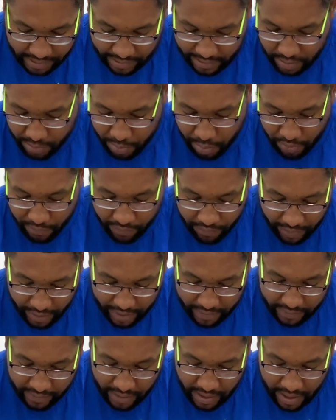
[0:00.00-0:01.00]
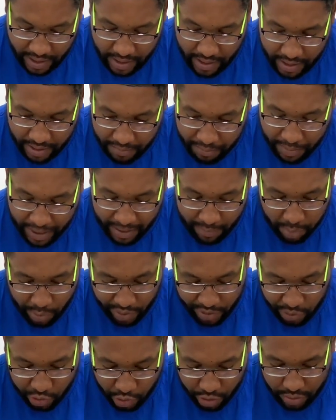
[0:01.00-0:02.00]
to prevent
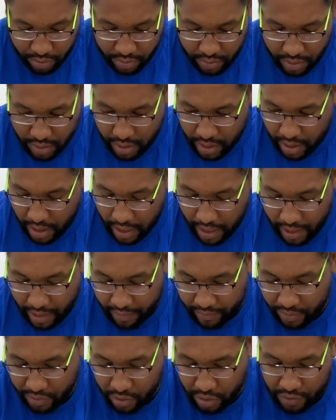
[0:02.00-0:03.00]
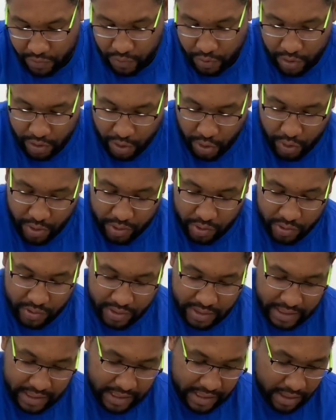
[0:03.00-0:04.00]
vibration and just for the unit to
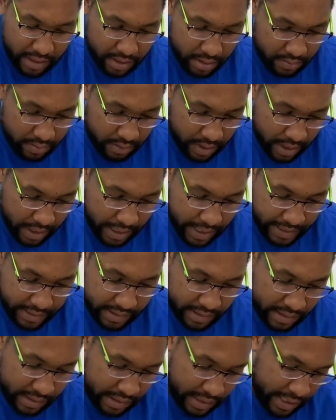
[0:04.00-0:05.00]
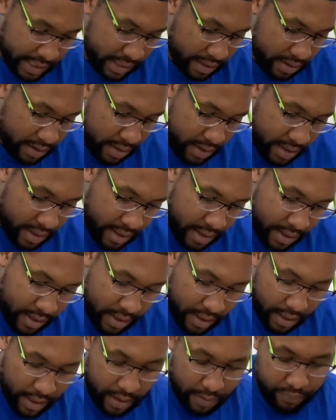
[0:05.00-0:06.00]
sit there nice and tight.
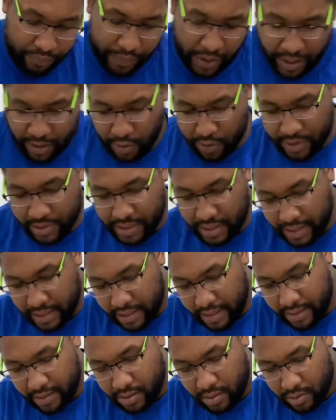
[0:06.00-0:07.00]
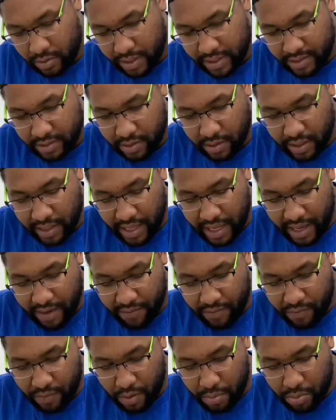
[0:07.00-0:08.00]
I noticed that these don't necessarily
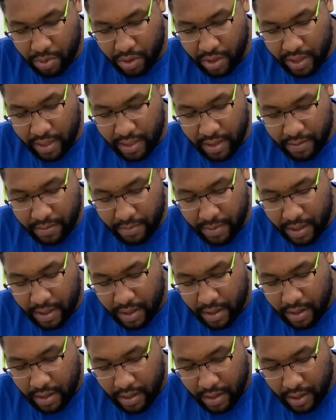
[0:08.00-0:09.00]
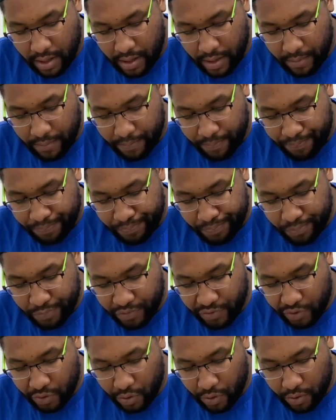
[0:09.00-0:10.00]
have rubber in them,
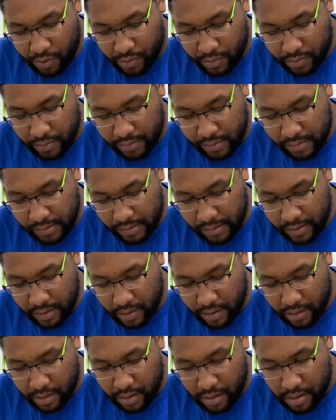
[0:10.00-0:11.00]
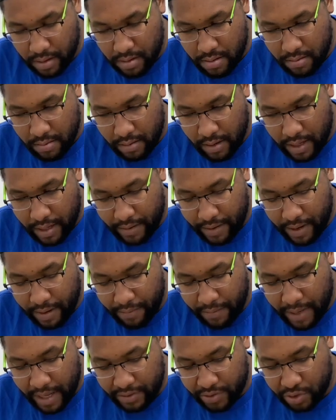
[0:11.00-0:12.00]
so I'm
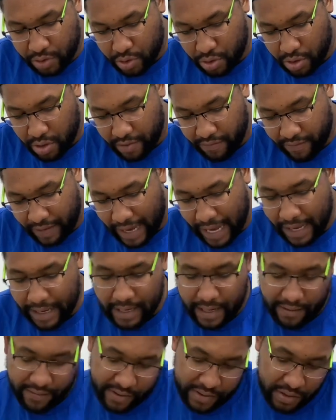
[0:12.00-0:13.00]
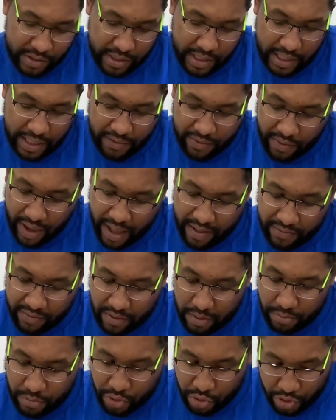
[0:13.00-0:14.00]
not sure if I eventually need to add
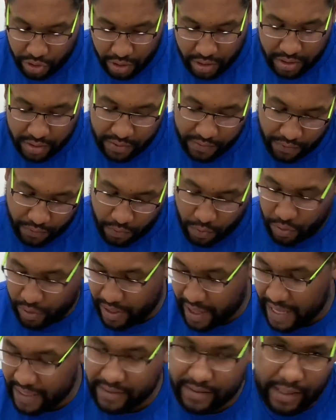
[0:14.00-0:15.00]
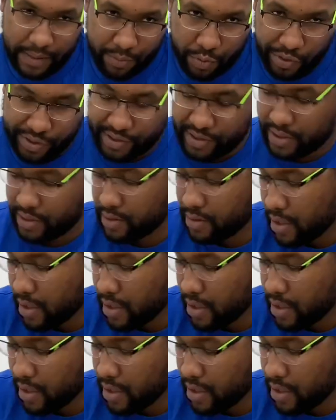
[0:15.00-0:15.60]
some just for that same reason,